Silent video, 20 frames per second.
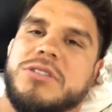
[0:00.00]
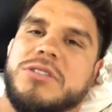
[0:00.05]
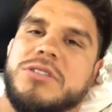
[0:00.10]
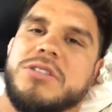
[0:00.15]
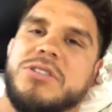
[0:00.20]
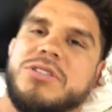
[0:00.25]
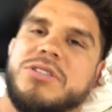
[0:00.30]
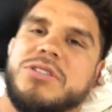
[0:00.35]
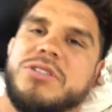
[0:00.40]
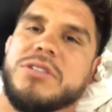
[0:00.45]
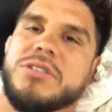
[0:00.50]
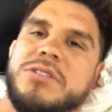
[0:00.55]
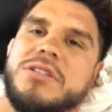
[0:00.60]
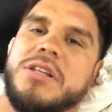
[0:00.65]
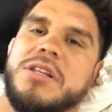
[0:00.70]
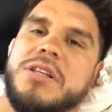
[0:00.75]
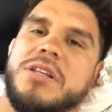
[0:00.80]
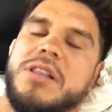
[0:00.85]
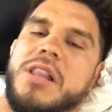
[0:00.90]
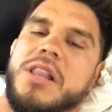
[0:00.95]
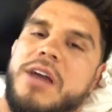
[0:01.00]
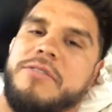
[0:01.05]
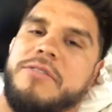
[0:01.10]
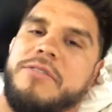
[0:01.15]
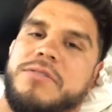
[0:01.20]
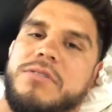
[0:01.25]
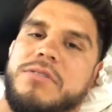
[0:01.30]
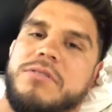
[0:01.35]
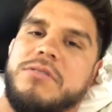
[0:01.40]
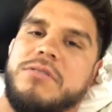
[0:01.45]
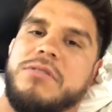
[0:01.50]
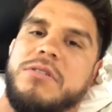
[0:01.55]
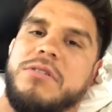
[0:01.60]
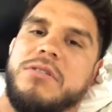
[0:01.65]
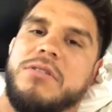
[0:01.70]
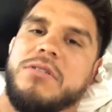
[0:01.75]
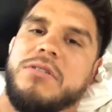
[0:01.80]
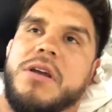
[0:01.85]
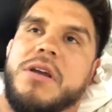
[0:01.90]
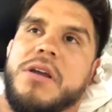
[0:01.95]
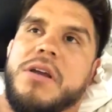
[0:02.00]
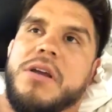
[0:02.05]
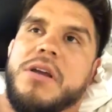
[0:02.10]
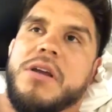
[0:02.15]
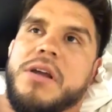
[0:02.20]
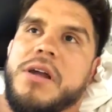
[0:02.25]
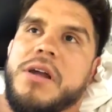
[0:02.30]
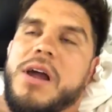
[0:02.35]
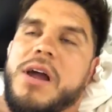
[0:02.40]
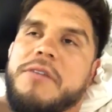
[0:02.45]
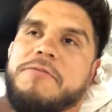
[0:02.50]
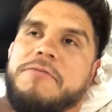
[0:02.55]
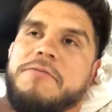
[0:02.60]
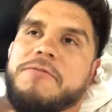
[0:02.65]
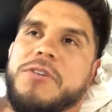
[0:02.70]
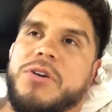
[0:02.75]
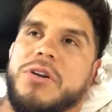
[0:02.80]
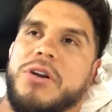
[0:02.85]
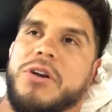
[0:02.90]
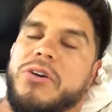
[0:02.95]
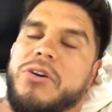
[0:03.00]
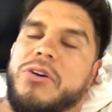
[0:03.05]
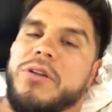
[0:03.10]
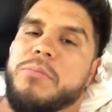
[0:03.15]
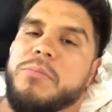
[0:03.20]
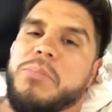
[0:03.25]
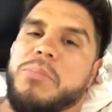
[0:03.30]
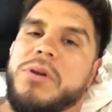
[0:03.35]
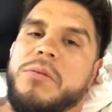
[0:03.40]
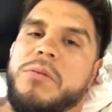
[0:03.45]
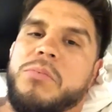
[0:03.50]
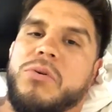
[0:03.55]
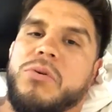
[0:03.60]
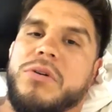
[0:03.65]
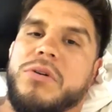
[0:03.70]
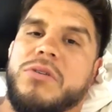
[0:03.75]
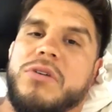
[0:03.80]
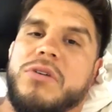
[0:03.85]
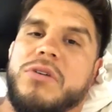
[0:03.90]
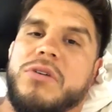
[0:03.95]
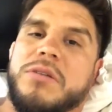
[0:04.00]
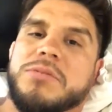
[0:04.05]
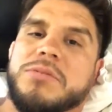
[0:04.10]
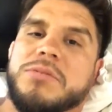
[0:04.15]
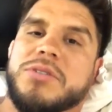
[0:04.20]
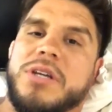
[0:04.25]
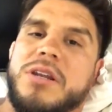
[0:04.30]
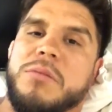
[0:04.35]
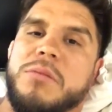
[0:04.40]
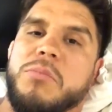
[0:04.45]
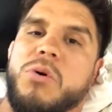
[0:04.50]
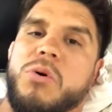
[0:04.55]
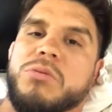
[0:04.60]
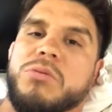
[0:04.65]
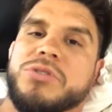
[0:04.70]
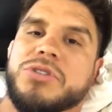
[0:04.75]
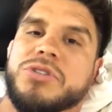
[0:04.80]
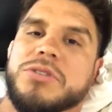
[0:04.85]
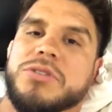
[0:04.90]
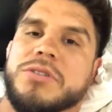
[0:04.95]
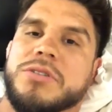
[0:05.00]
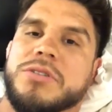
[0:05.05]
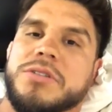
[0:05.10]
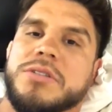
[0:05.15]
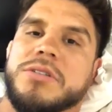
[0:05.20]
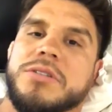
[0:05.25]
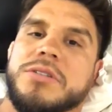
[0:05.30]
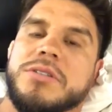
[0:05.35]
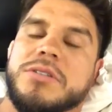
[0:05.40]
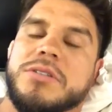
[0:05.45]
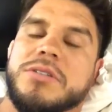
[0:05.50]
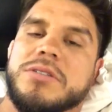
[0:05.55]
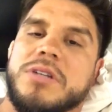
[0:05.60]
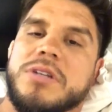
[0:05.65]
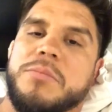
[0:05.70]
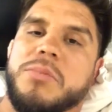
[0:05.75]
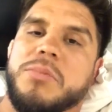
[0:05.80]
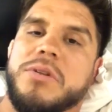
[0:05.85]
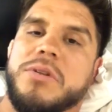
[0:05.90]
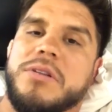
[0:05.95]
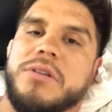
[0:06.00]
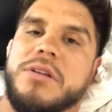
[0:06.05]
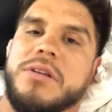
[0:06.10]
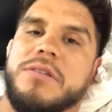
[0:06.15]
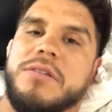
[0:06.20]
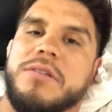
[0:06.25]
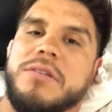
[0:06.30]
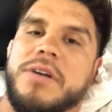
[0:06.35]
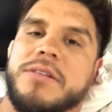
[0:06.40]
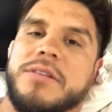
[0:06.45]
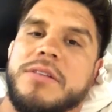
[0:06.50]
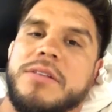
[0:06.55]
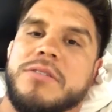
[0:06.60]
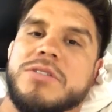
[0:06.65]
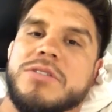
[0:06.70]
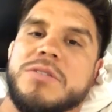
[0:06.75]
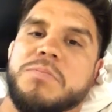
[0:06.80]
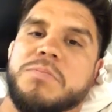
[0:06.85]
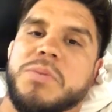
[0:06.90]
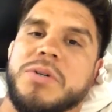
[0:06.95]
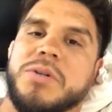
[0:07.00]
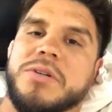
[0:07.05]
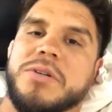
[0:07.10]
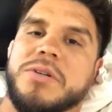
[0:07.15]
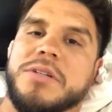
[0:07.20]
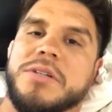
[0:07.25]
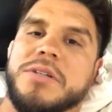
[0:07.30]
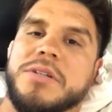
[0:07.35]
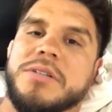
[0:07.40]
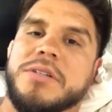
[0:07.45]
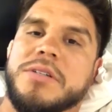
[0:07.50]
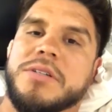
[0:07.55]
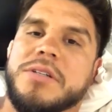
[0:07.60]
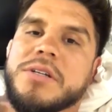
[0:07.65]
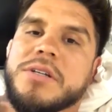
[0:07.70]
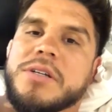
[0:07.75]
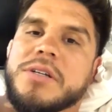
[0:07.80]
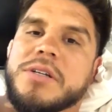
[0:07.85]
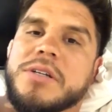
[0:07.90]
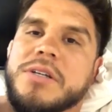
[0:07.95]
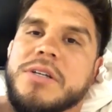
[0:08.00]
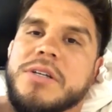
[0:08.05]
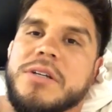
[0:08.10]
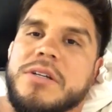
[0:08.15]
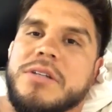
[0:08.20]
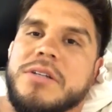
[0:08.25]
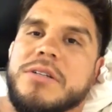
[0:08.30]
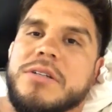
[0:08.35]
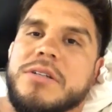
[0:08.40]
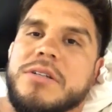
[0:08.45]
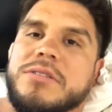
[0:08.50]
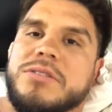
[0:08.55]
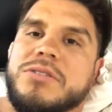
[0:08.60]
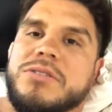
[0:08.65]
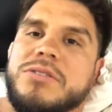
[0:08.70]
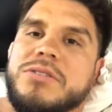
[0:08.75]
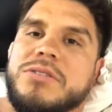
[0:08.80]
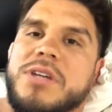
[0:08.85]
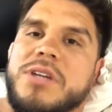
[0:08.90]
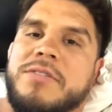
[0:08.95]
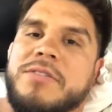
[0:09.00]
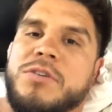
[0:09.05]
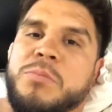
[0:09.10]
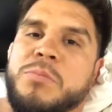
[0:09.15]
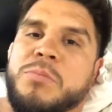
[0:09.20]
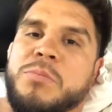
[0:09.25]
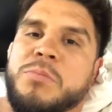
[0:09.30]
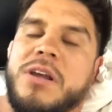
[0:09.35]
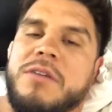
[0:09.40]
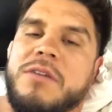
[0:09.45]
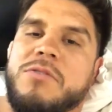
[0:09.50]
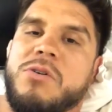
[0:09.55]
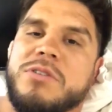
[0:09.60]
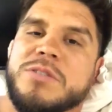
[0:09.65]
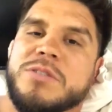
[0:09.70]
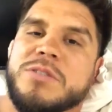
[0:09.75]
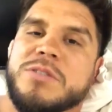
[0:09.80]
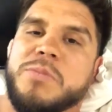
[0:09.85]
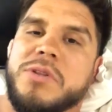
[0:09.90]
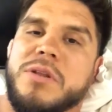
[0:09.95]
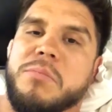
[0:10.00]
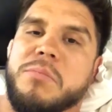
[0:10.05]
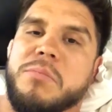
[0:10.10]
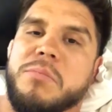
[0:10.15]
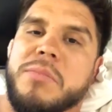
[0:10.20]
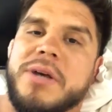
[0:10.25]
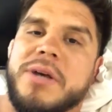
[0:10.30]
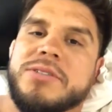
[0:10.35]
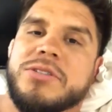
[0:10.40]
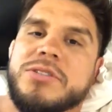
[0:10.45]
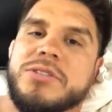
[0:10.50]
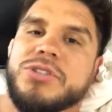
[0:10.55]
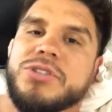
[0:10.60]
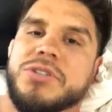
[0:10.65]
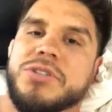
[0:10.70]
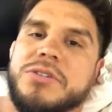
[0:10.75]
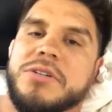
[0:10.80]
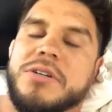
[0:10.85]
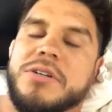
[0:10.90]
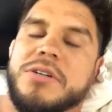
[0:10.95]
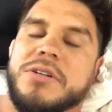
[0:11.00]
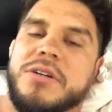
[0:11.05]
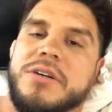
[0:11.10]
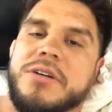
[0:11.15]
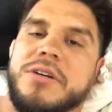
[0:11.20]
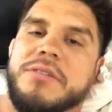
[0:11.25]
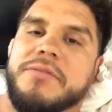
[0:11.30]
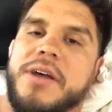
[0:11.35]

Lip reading: You know, you never want to hurt. I fear hurting people. You know what I'm saying, emotionally, because I believe like the spirit is you have to protect it, and I feel like I've always been the messenger of that.